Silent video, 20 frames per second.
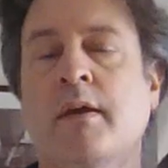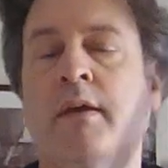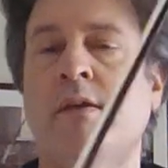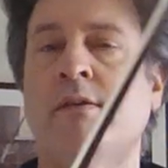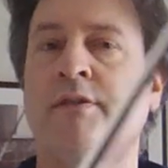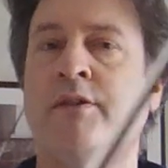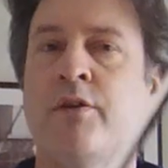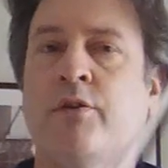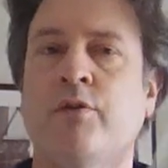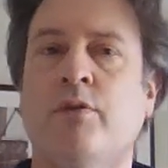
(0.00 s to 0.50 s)

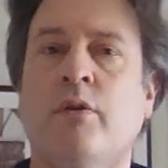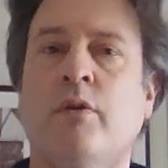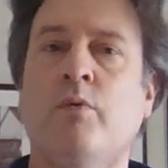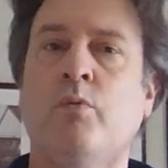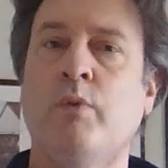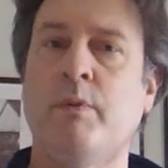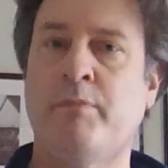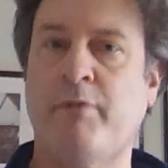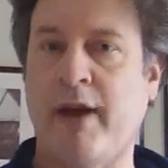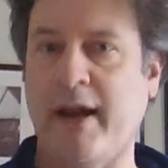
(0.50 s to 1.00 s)
So
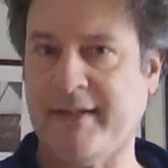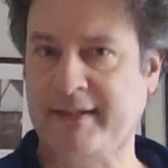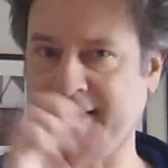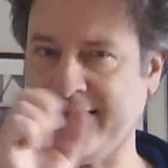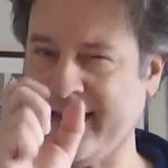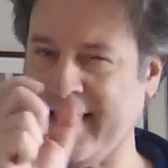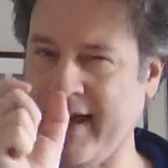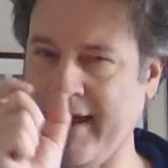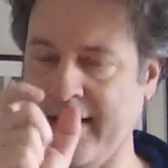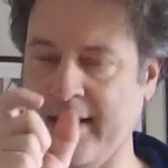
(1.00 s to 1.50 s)
we practice
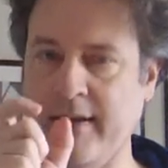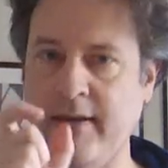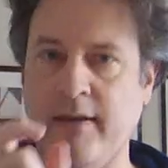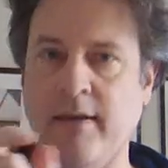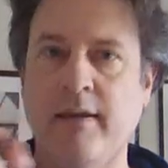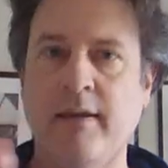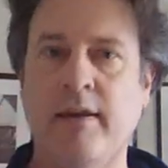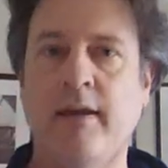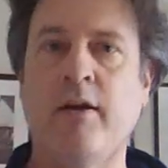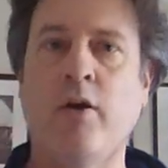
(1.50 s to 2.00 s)
that
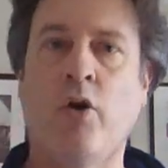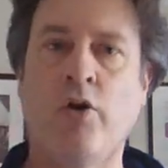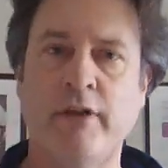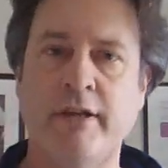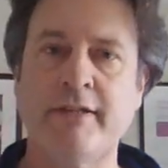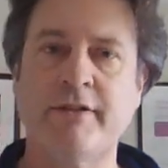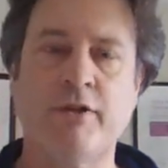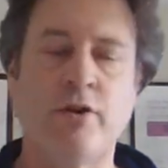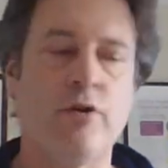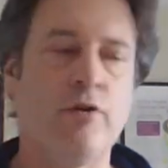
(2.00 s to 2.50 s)
on
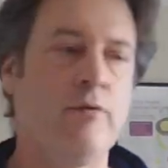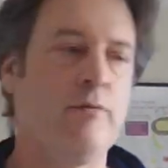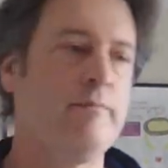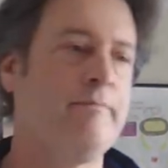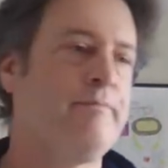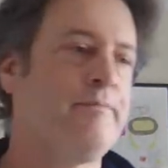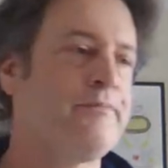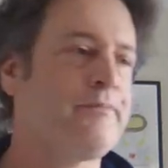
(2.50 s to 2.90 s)
its own.